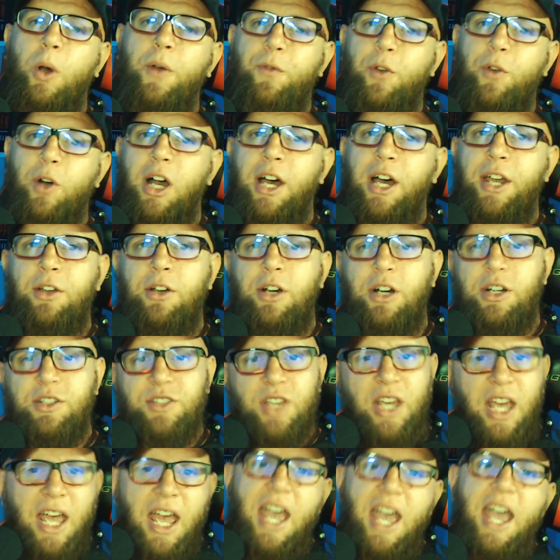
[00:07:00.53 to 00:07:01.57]
for unhooks,
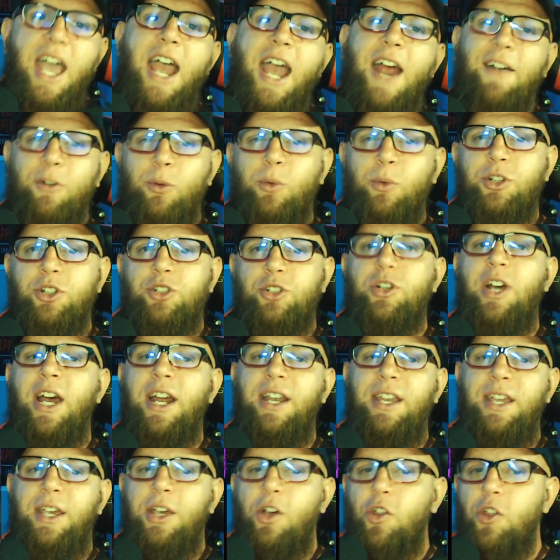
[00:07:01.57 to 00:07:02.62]
everyone's trying
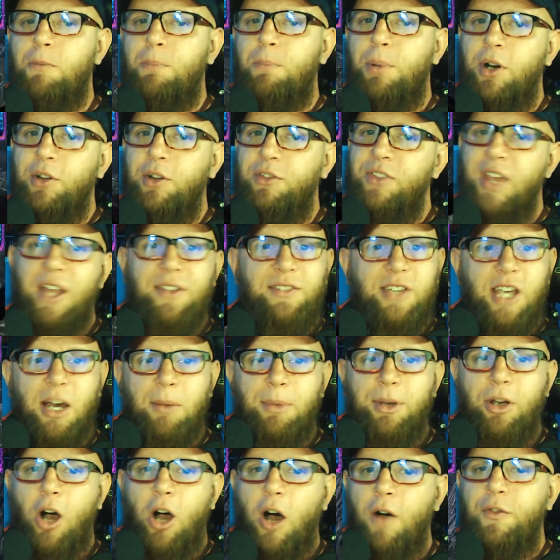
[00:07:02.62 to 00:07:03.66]
to heal the person that's
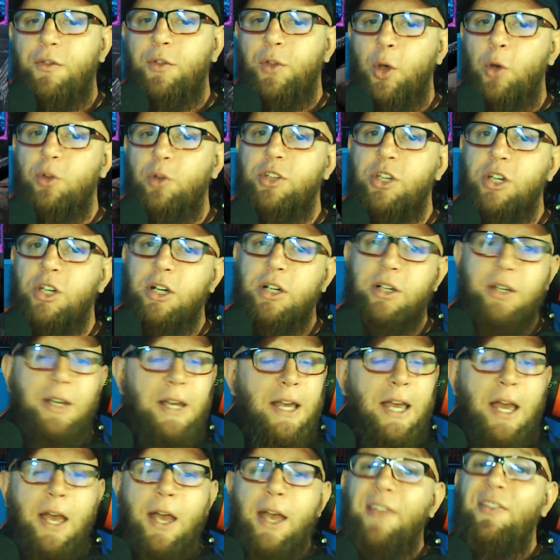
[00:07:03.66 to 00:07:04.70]
coming off of those hooks,
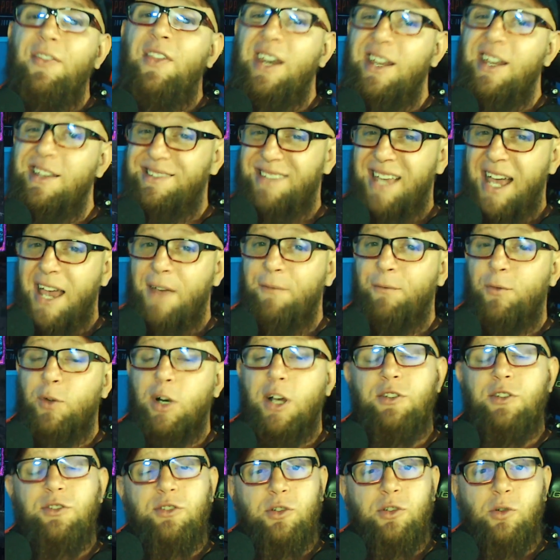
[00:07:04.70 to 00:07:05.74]
then it's time for
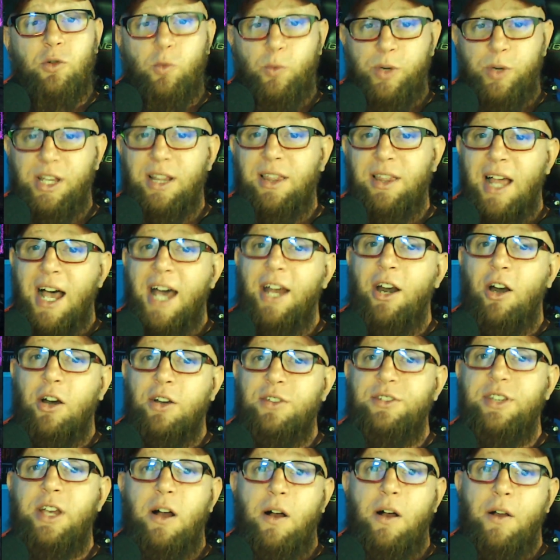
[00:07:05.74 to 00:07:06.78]
us to realign
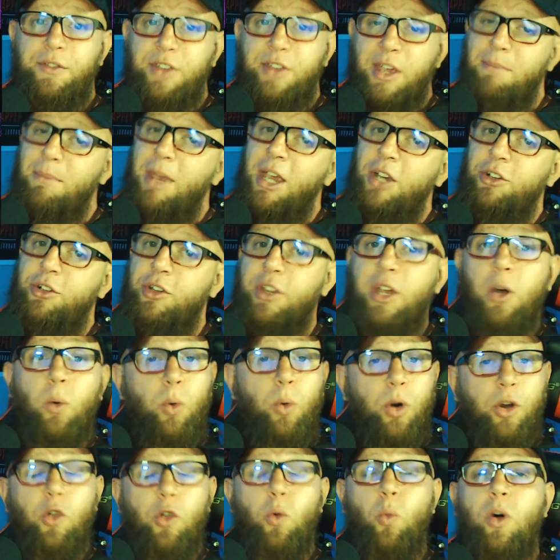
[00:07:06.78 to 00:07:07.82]
ourselves and make sure that
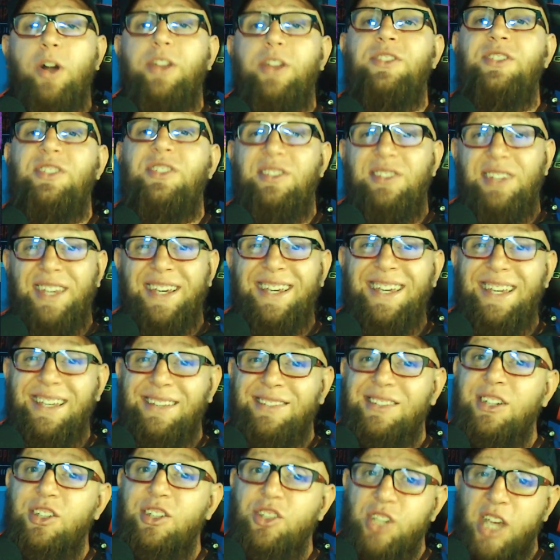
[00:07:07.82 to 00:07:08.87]
we're the ones sticking
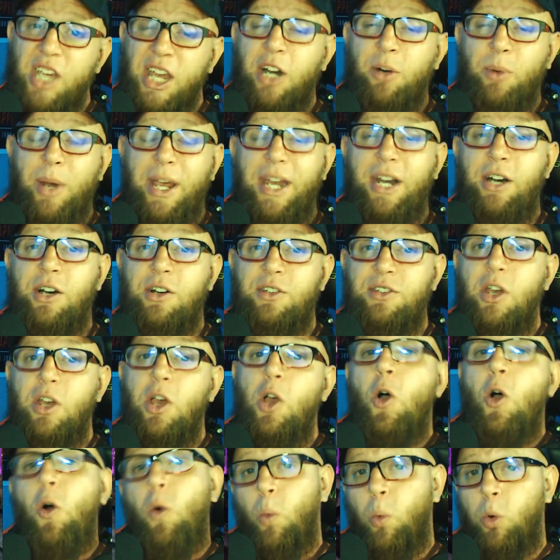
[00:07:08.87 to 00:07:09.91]
to generators,
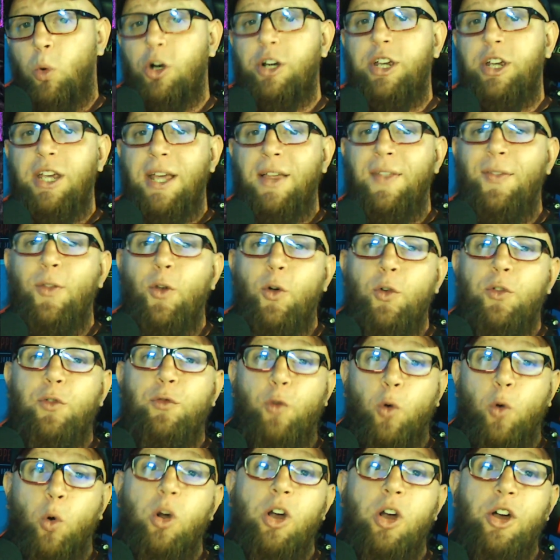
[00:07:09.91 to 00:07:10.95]
working on those
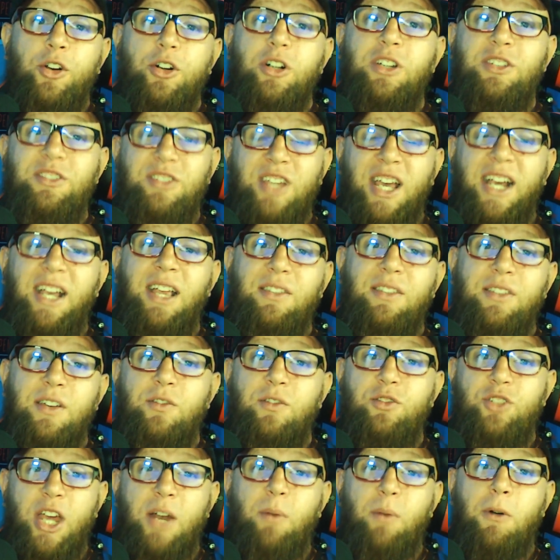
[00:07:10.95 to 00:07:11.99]
four hundred seconds
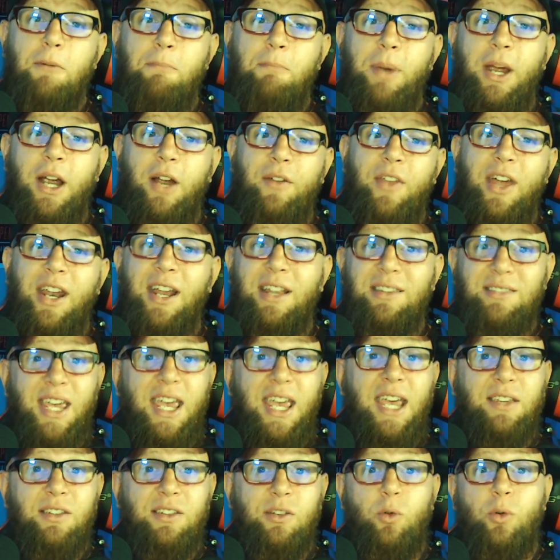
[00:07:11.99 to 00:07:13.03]
of gen repair that it
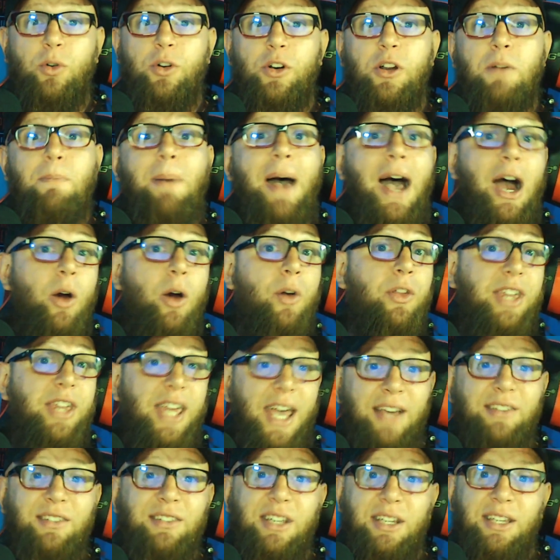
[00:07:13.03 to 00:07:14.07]
takes in order to power the
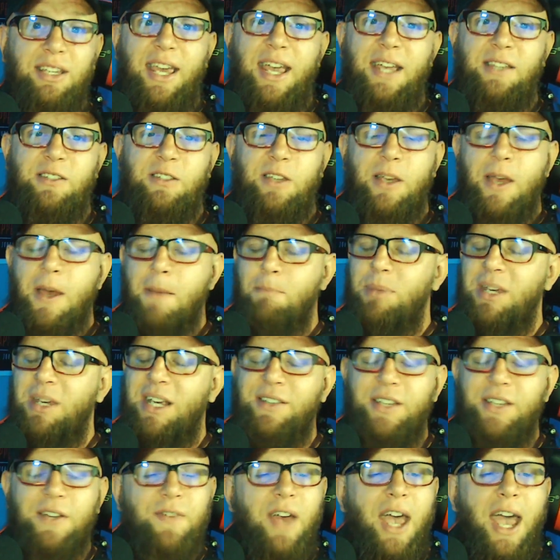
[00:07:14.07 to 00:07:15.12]
exit gates. Because
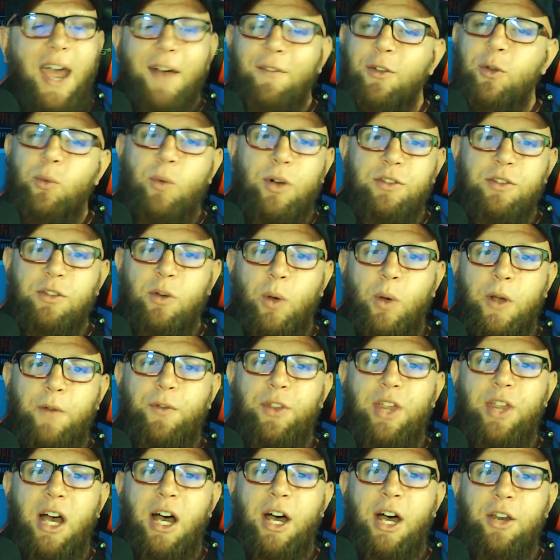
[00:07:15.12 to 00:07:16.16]
if everyone's going for
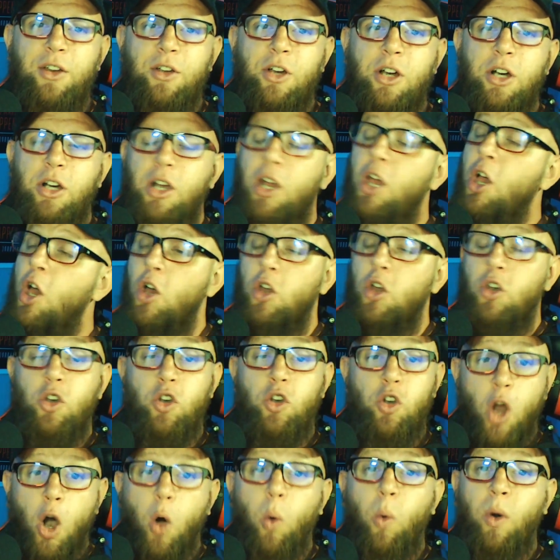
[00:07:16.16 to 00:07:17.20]
the unhook,
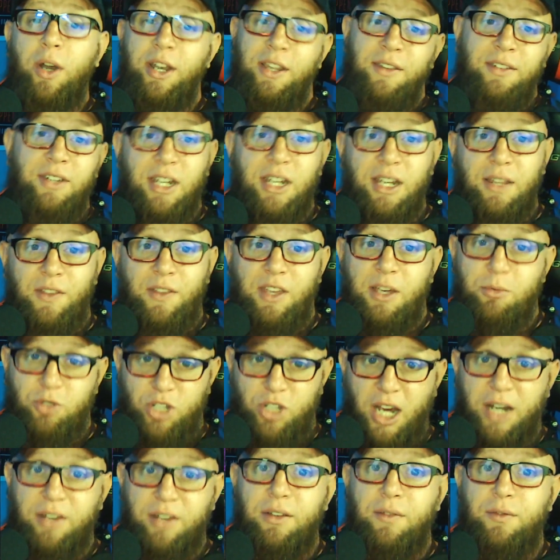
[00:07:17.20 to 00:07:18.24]
no one is getting the
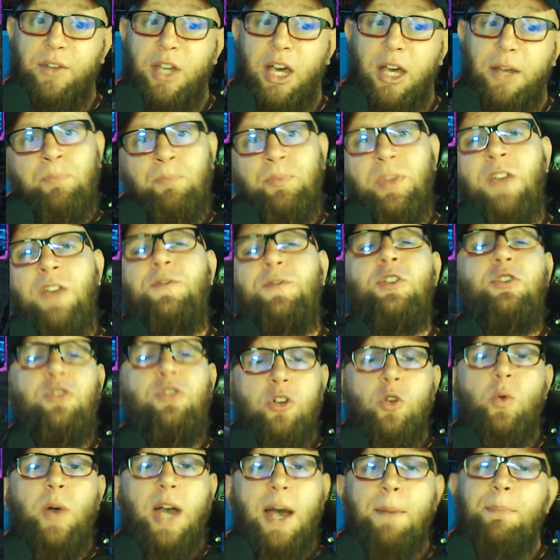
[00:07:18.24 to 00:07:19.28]
objective done. If you
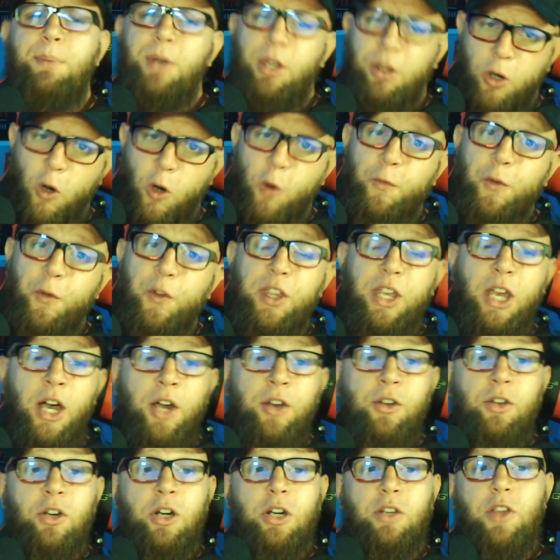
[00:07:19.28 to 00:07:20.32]
do happen to go for the
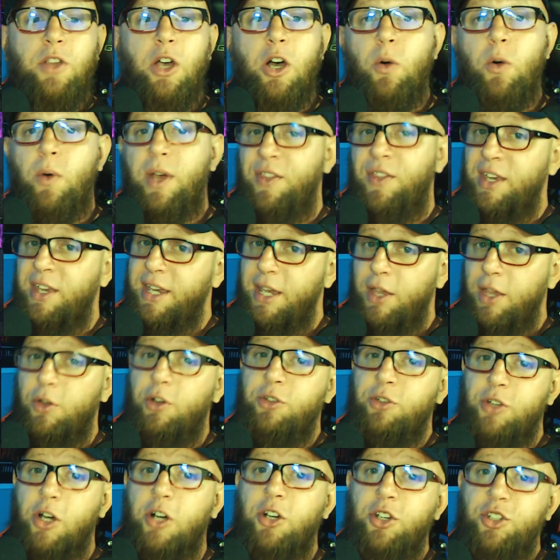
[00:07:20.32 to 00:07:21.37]
unhook though, and the killer
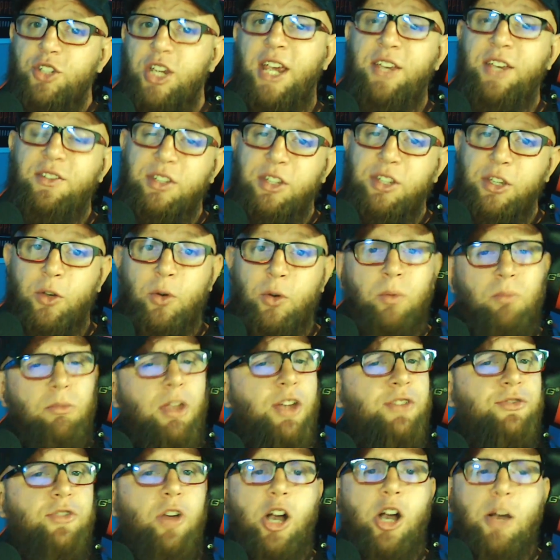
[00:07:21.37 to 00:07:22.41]
starts chasing you,
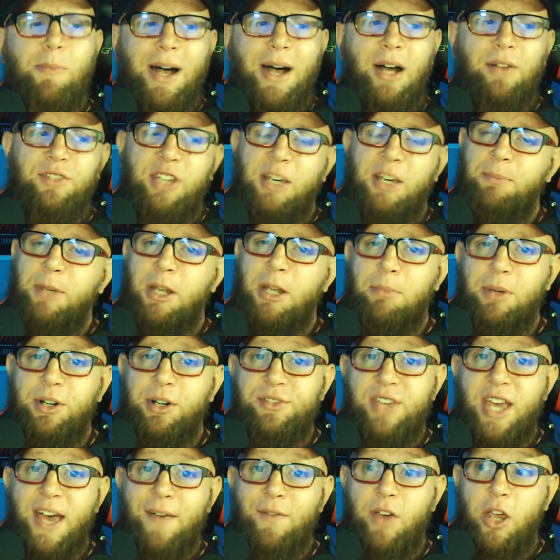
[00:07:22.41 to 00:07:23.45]
let's talk about tip number
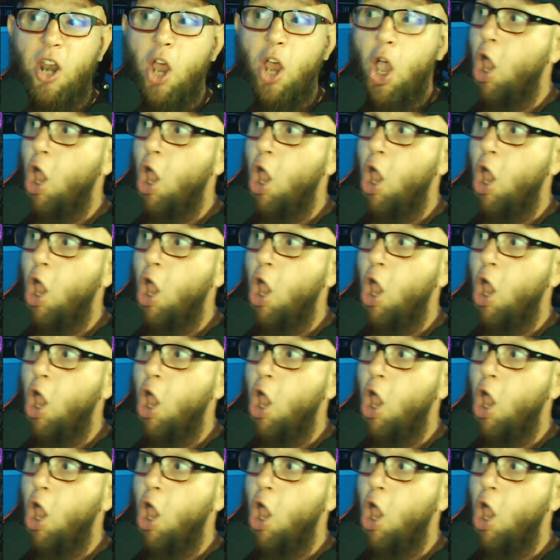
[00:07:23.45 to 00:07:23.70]
seven.